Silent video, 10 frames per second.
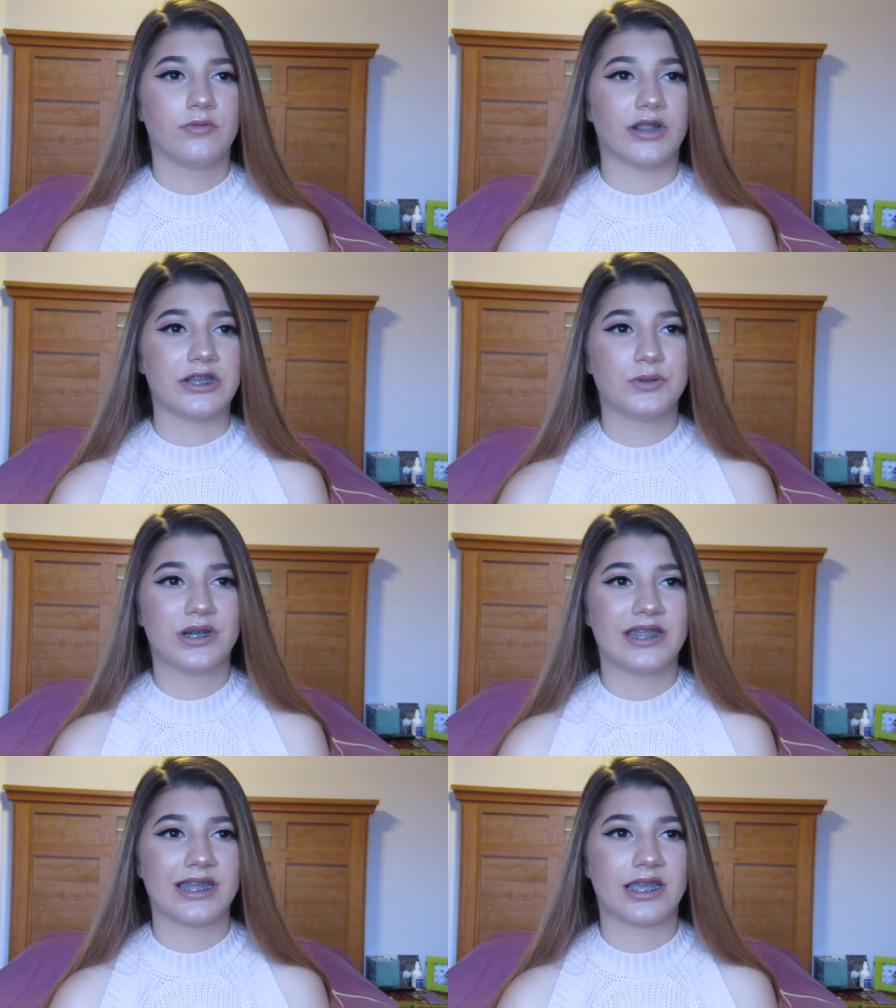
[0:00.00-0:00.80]
really do
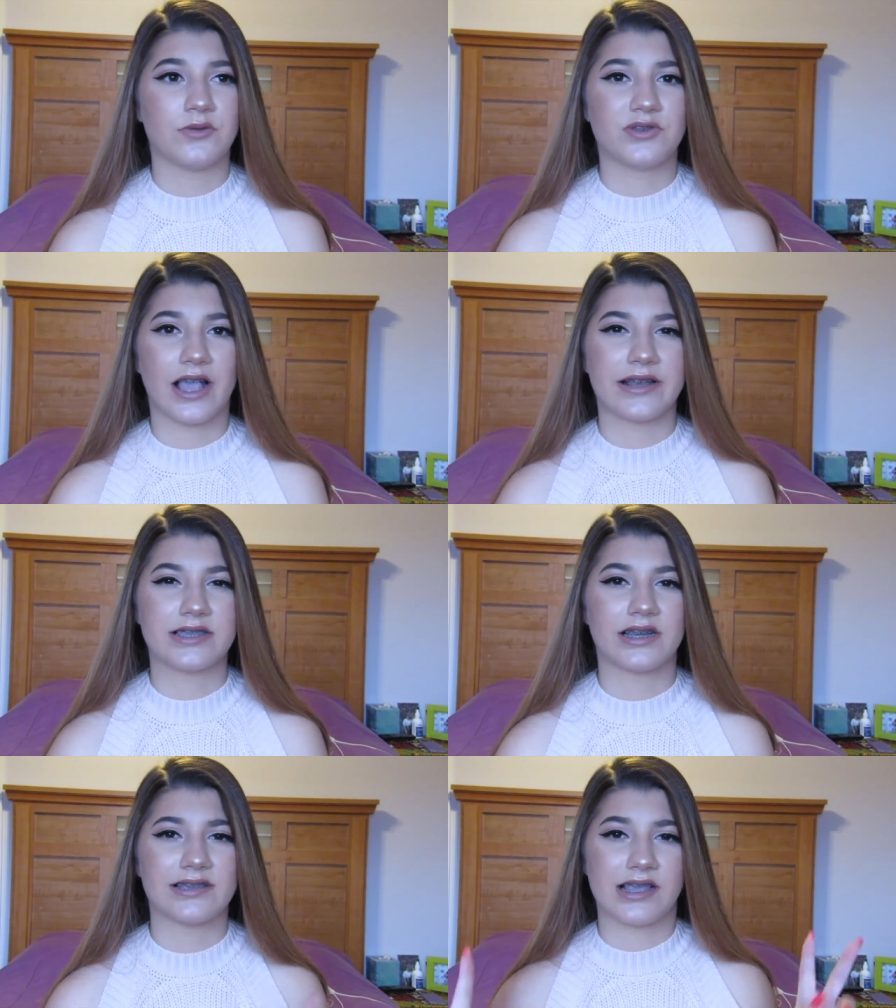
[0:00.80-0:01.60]
anything. He was kind of
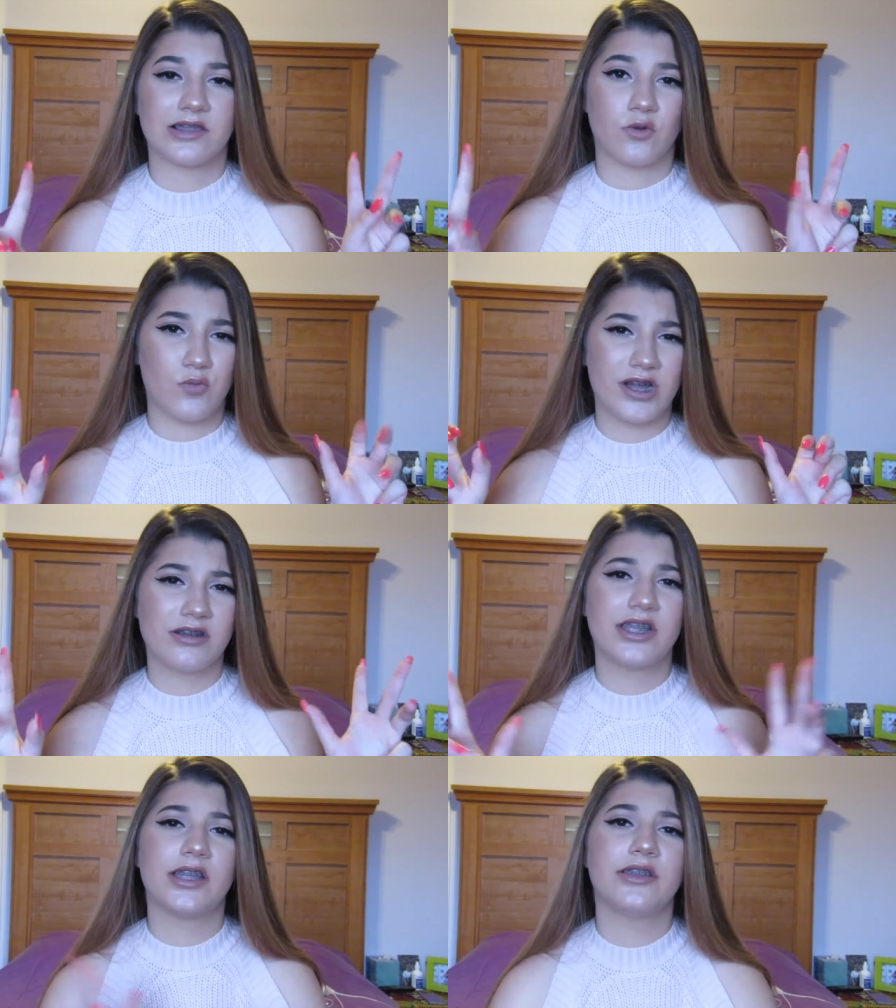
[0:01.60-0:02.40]
seen as like the
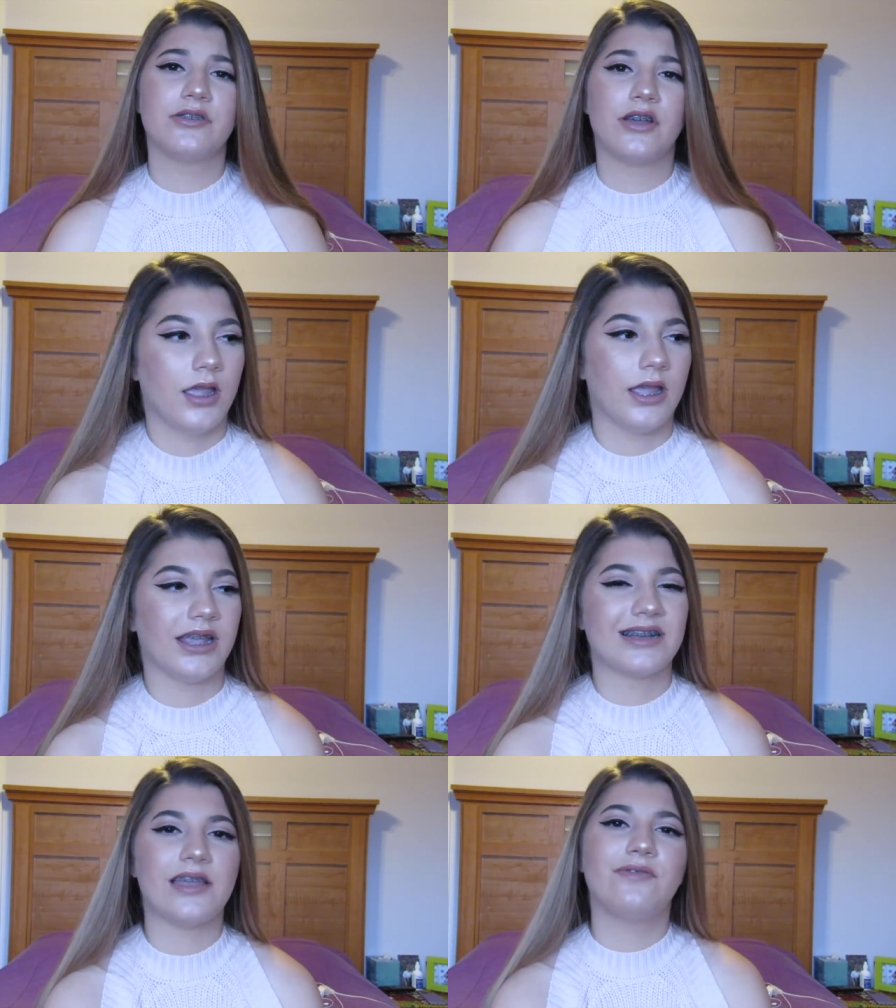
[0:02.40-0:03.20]
weird kid, you know?
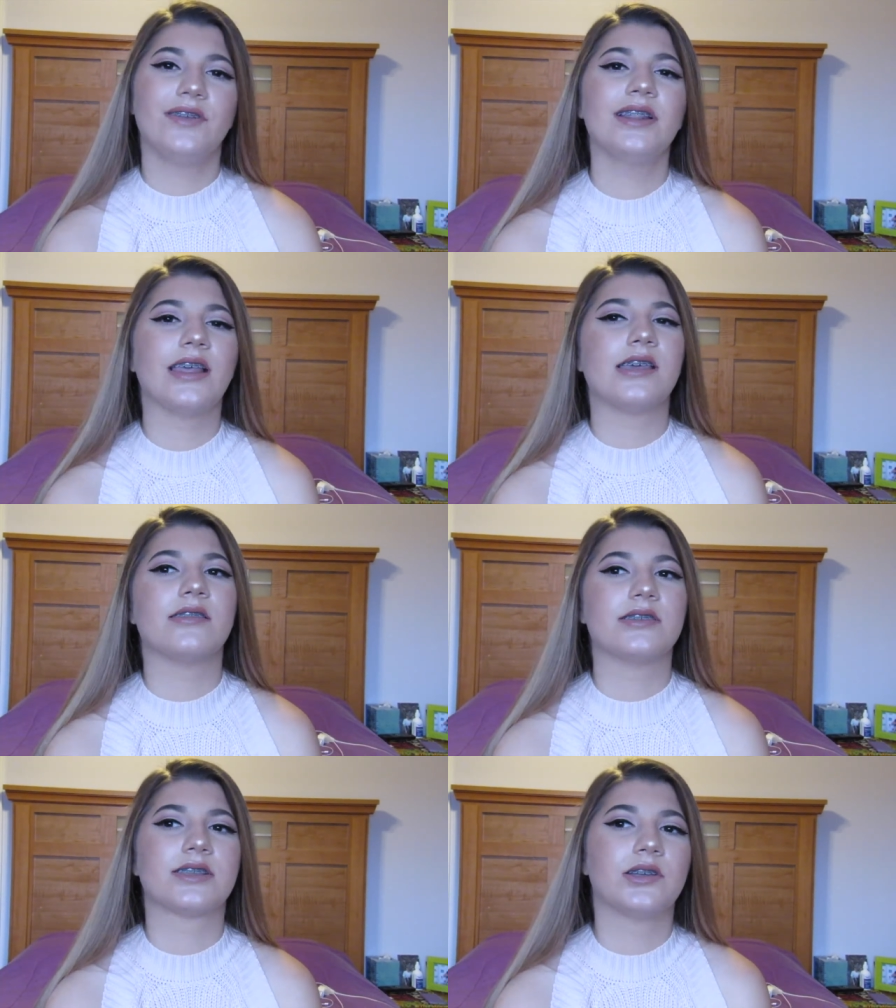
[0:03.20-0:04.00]
And I feel
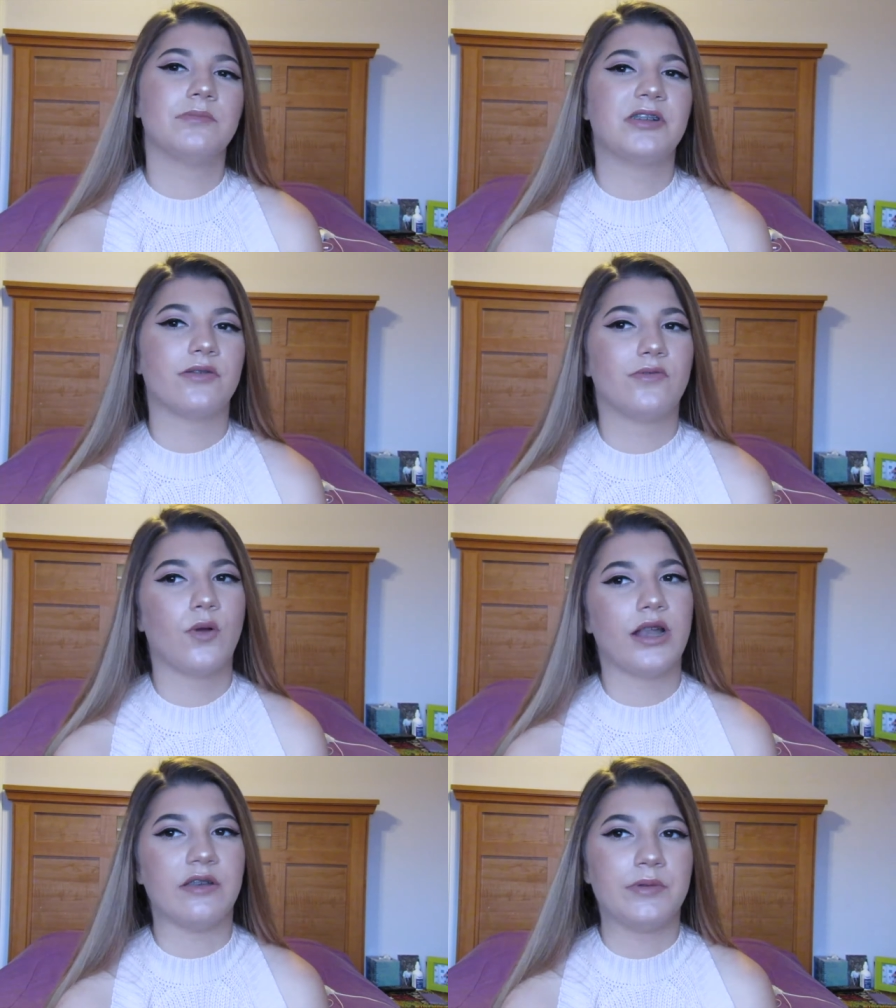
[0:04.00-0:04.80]
like this could have been
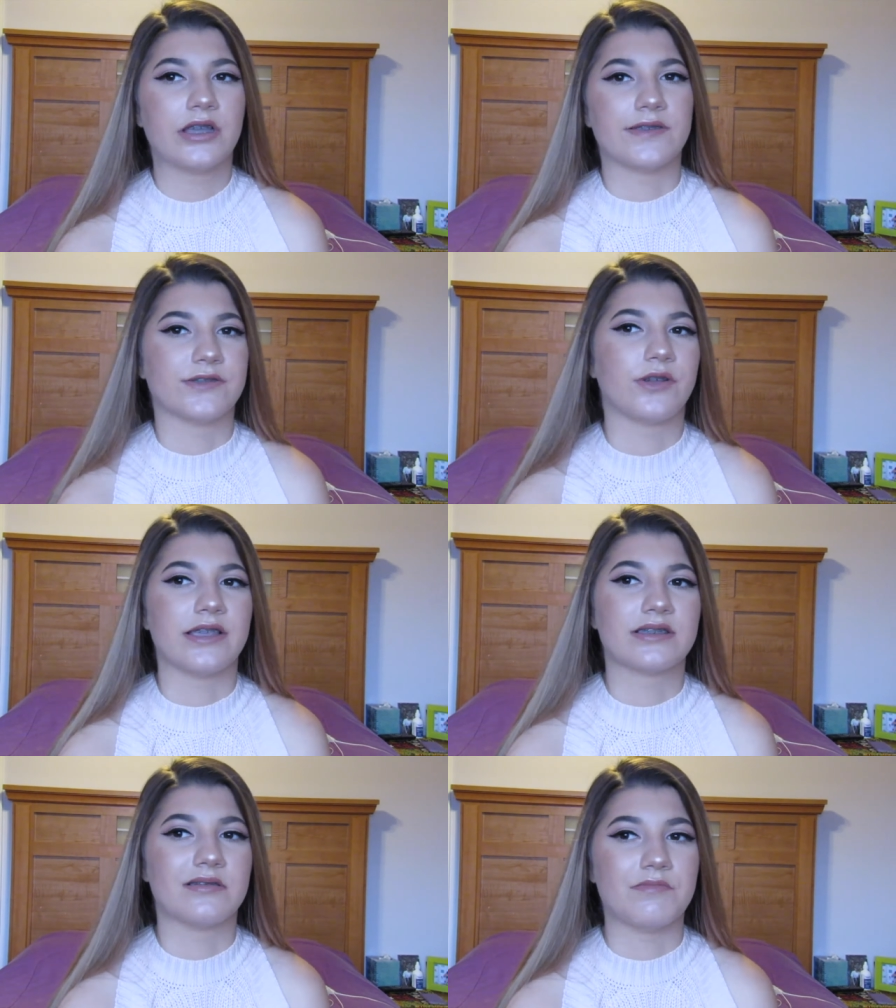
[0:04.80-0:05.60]
avoided because,
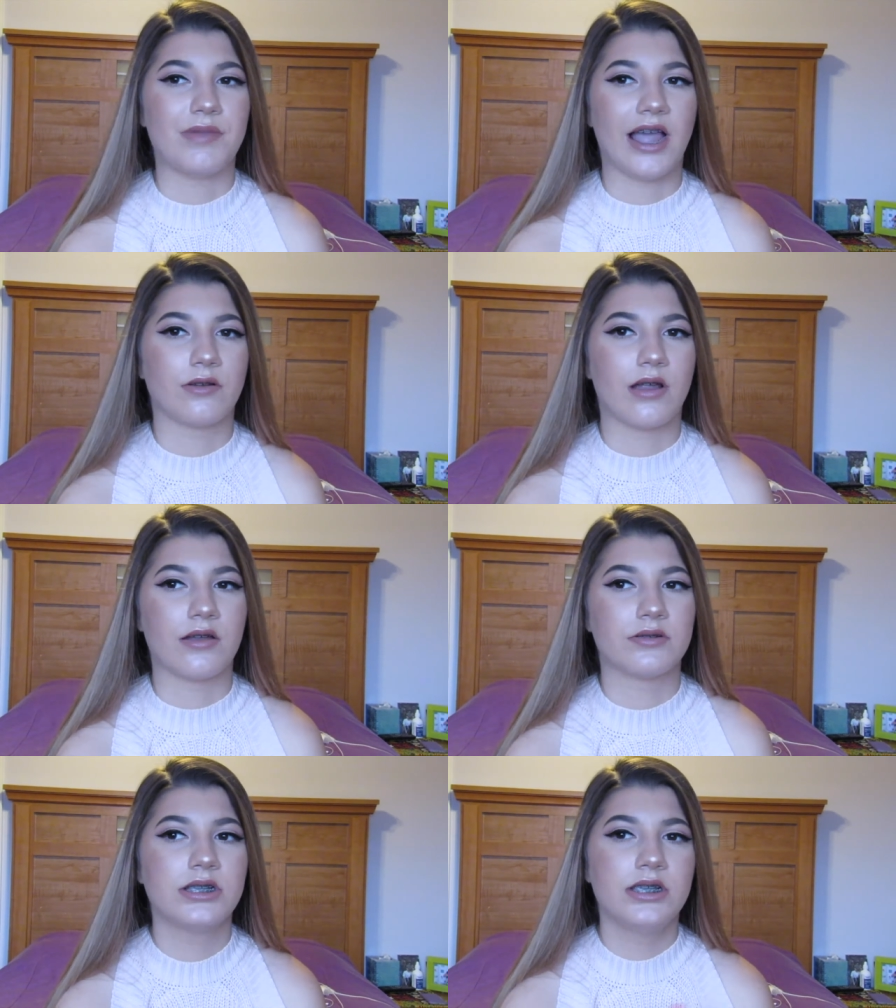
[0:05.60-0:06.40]
okay, some
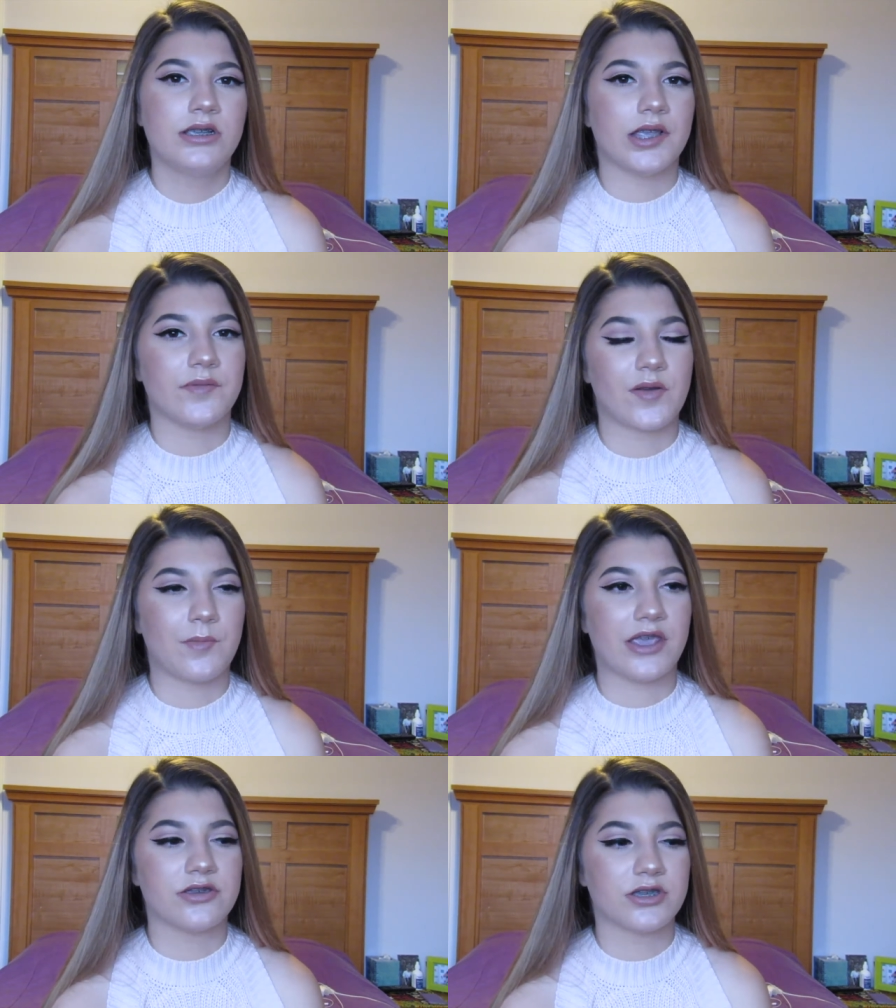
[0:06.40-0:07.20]
background
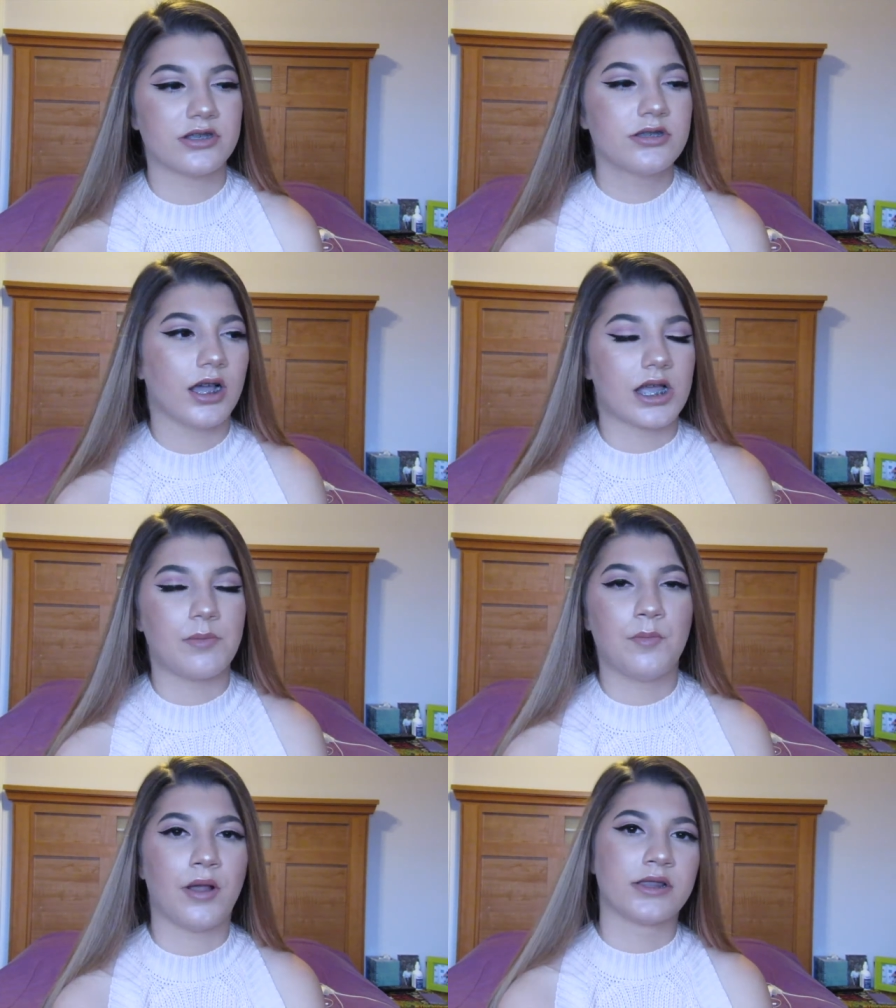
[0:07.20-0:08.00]
information. A
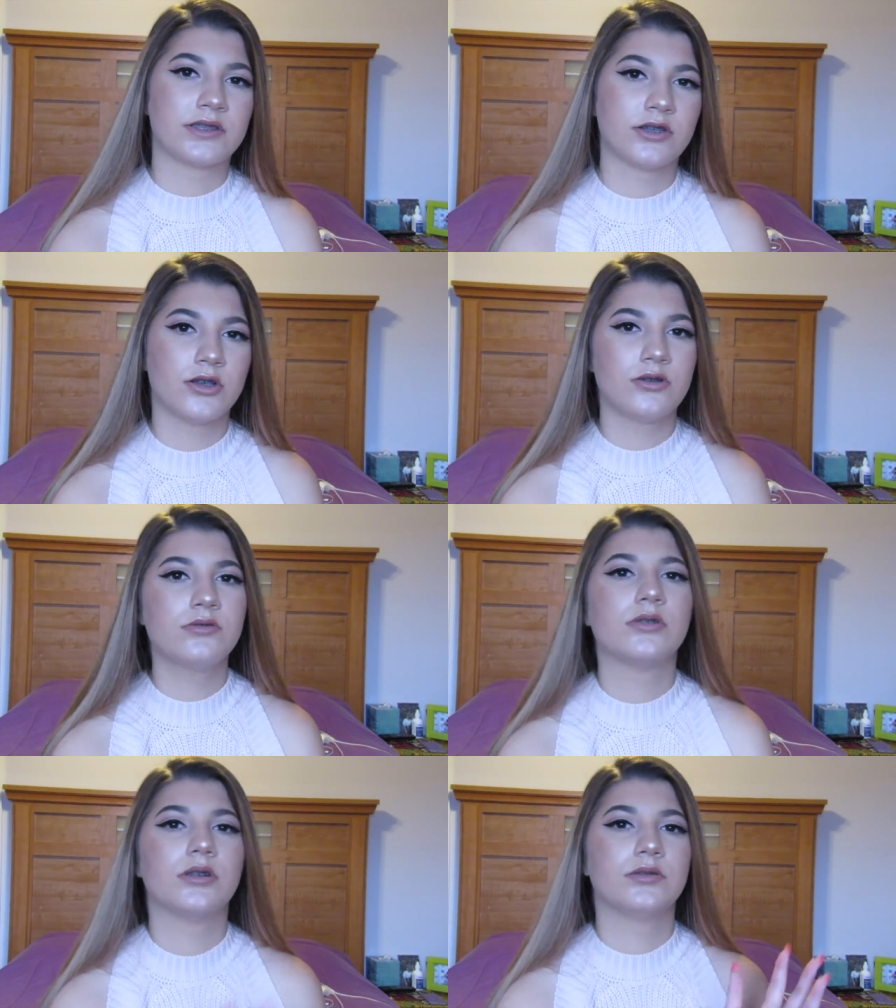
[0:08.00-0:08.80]
couple months
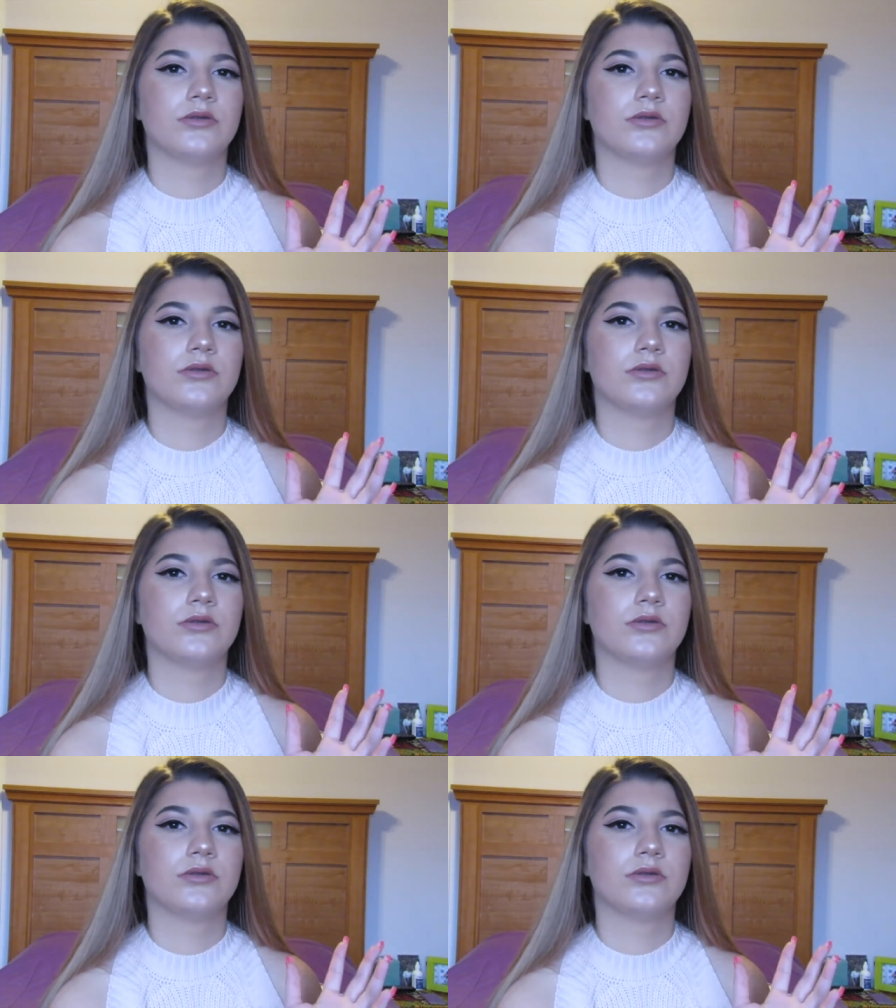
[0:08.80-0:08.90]
ago,